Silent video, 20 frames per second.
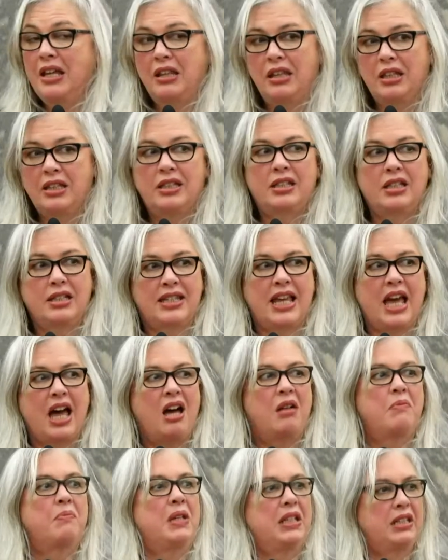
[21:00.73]
This is
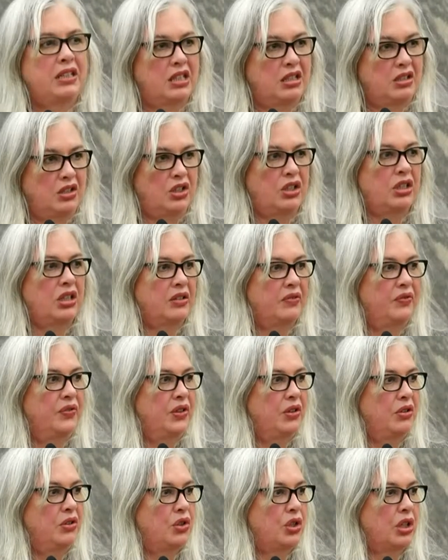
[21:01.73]
our message to the
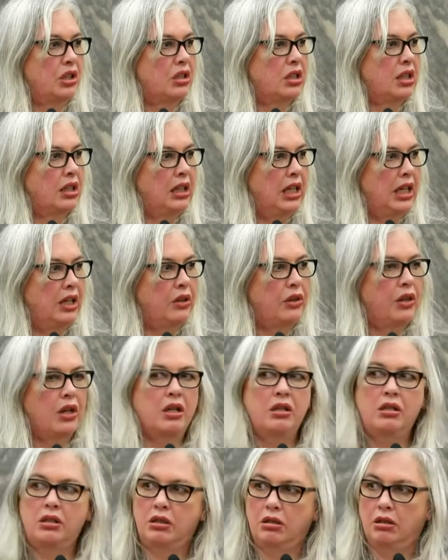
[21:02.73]
future, to let
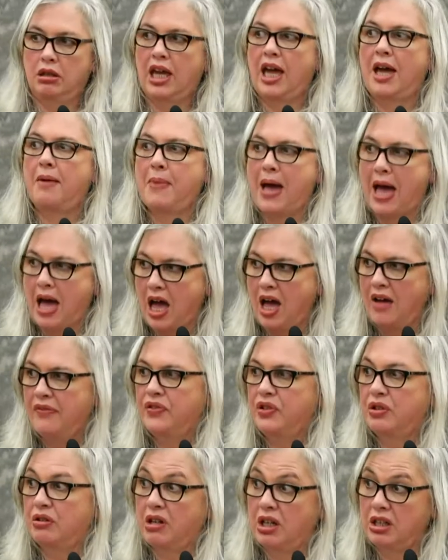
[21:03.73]
those who come
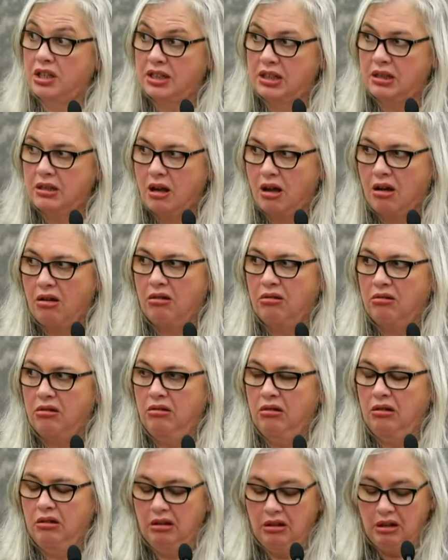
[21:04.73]
after us
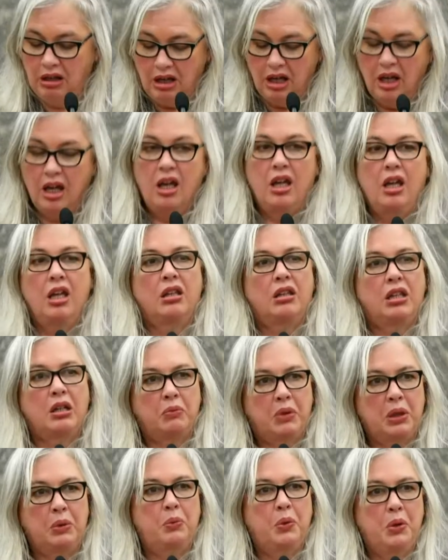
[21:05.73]
know
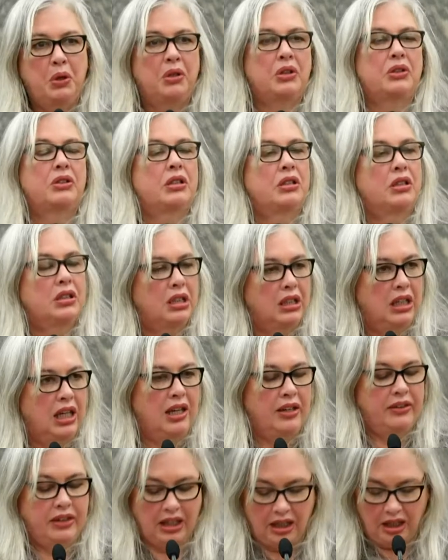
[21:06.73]
that we worked
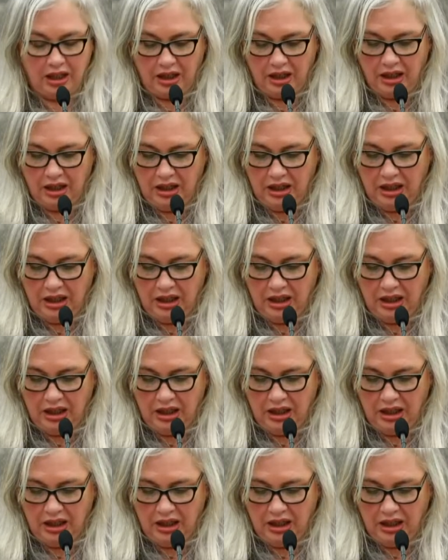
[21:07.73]
together